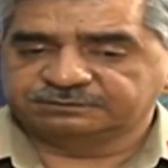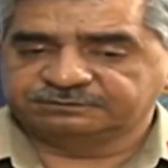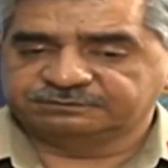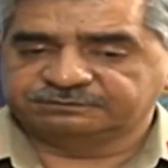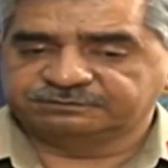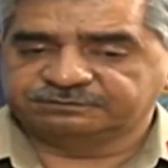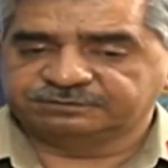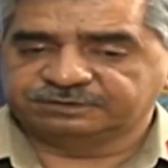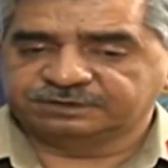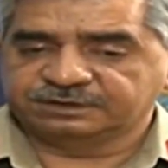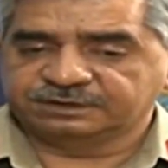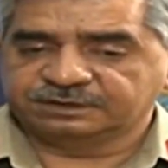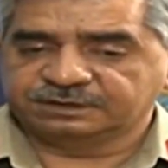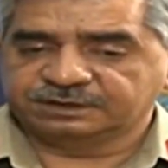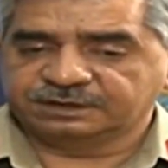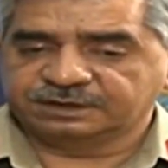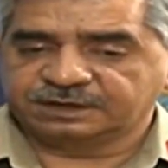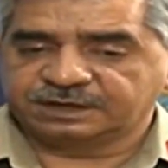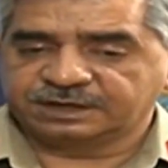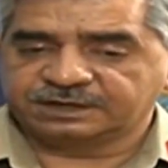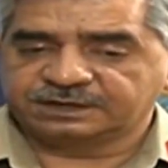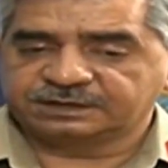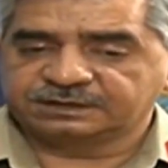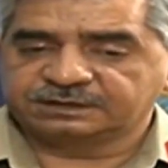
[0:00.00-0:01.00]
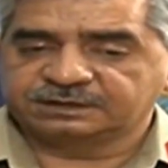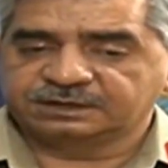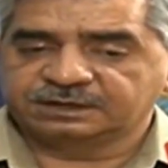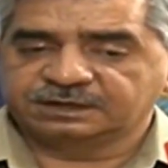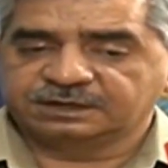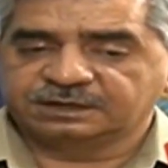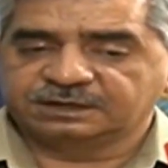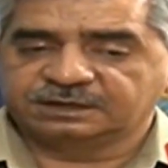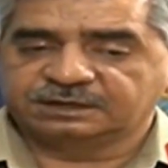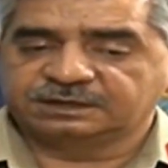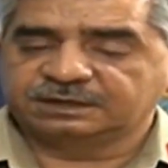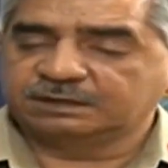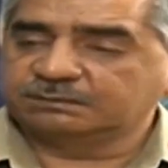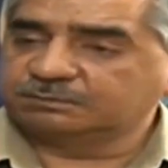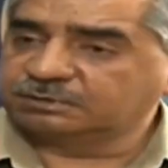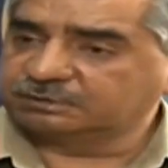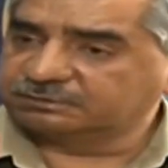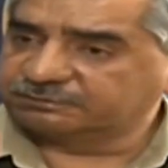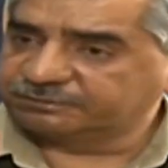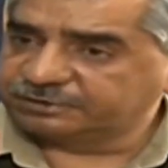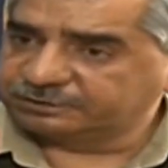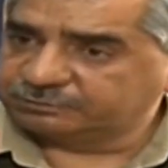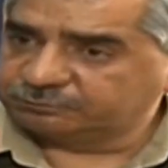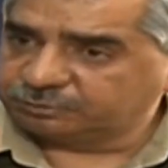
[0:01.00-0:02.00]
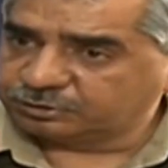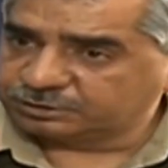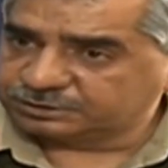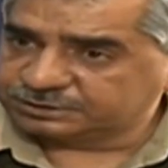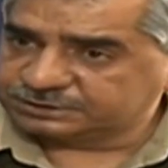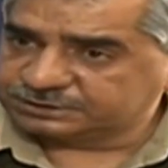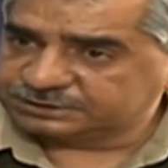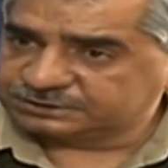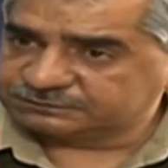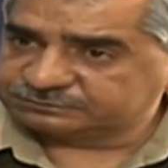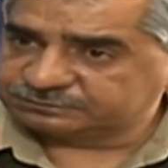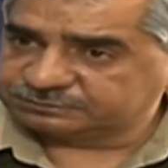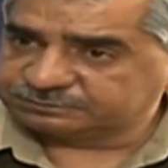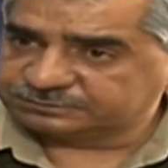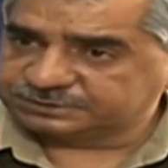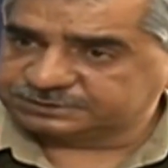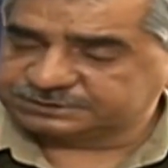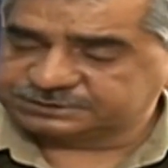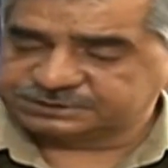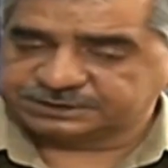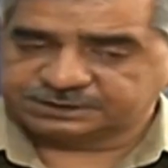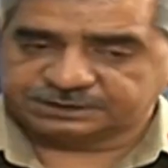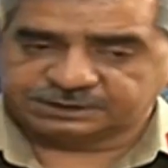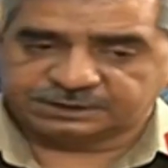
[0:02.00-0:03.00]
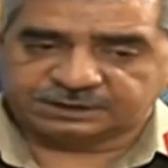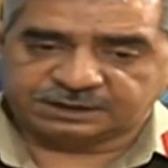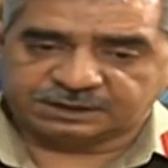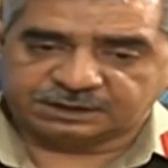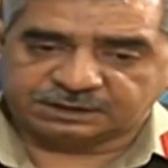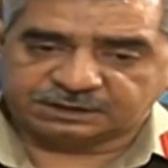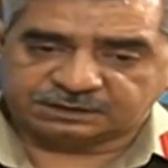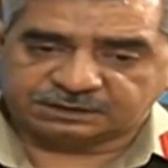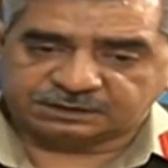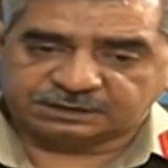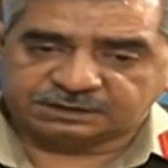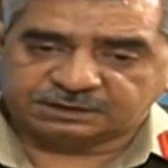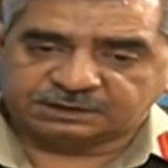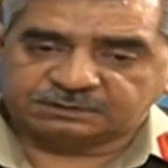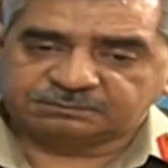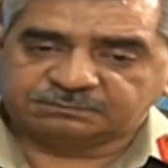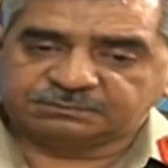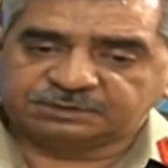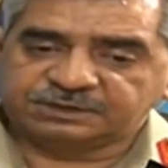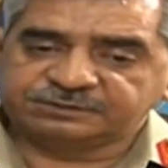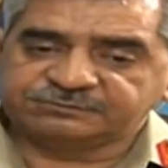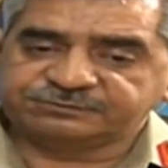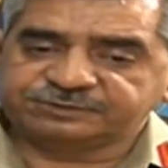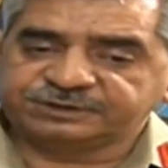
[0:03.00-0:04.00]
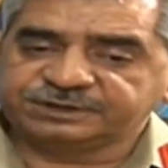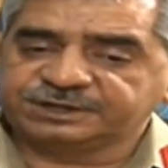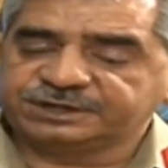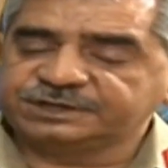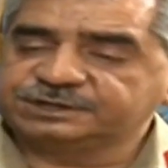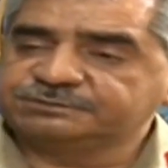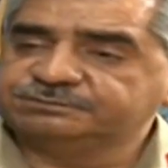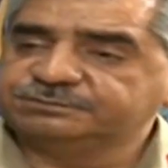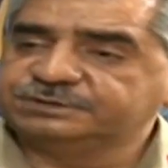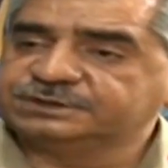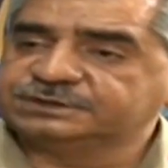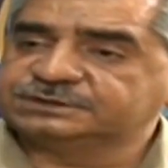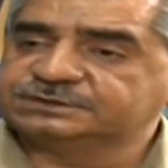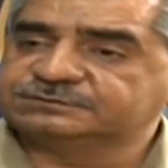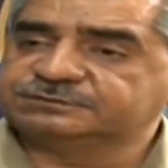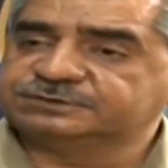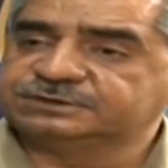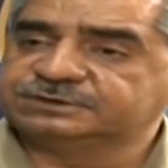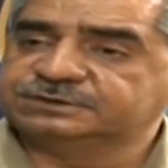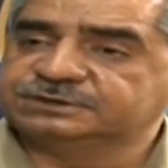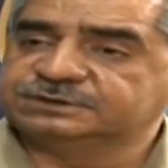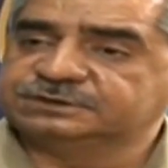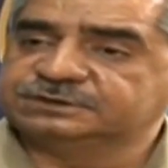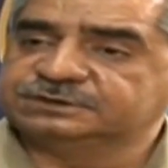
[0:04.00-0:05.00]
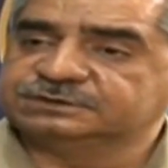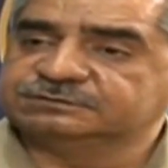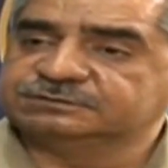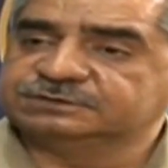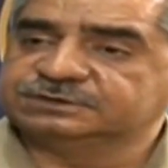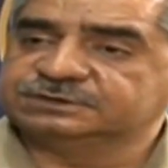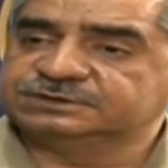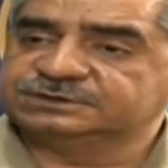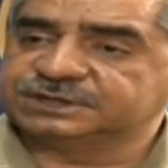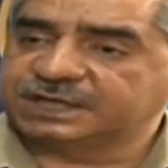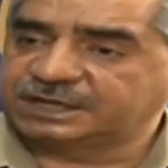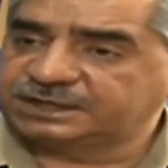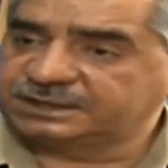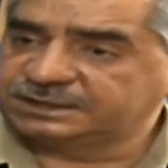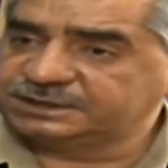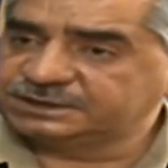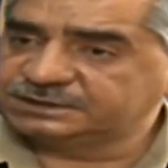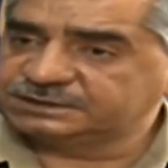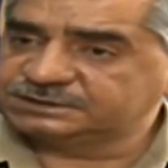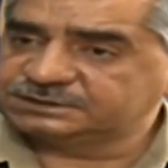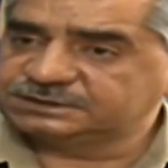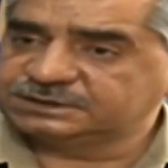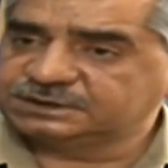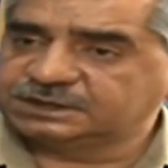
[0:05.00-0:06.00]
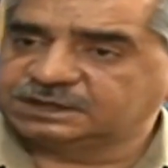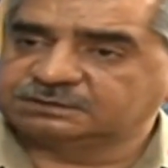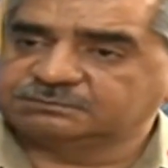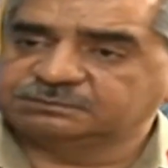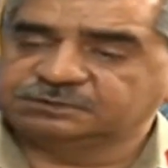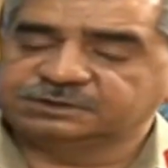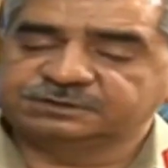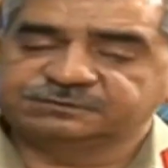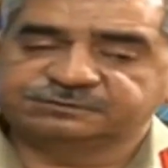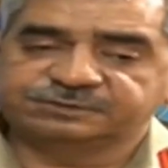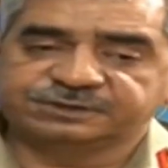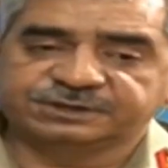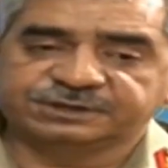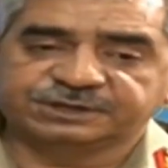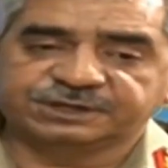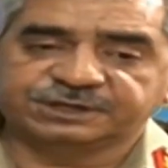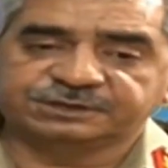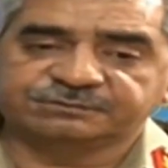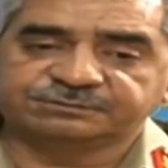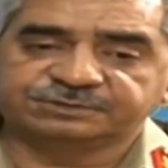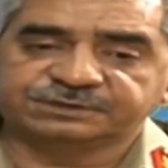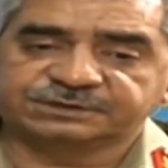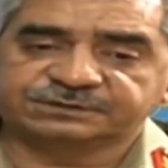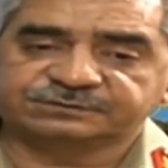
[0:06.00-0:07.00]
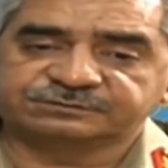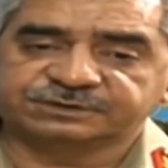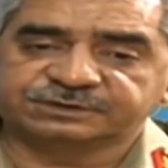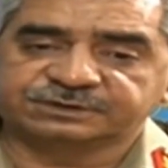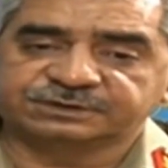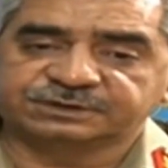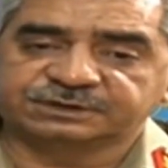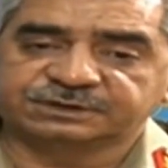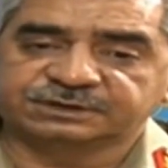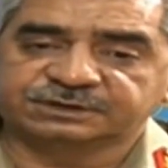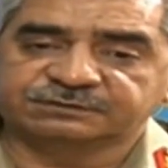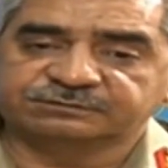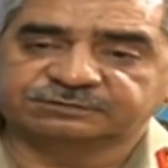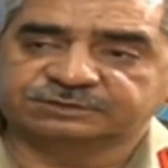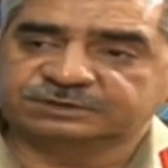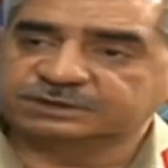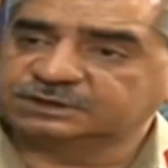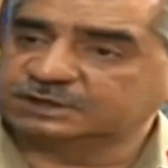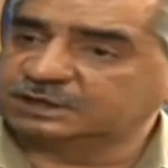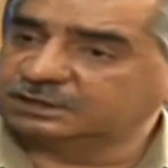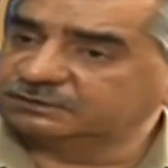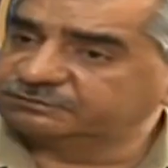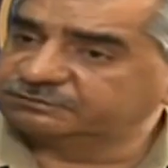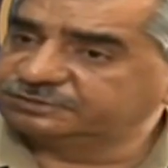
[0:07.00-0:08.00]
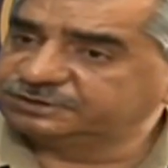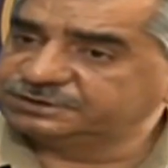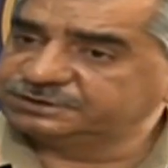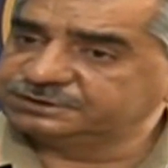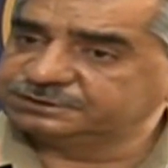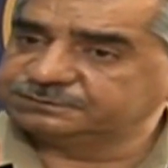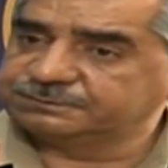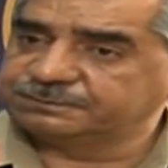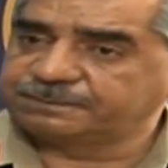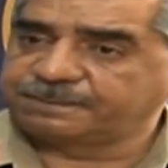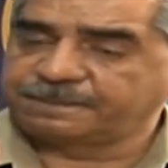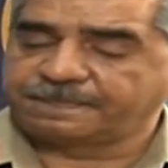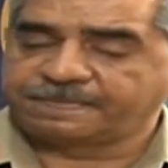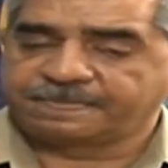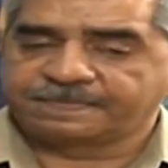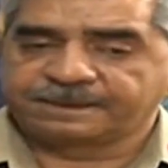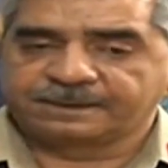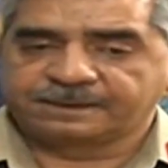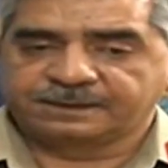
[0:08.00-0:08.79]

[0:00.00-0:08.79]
we've had a number of advantages from this thing. Our military engagements with the Chinese, our military engagements with the Gulf region,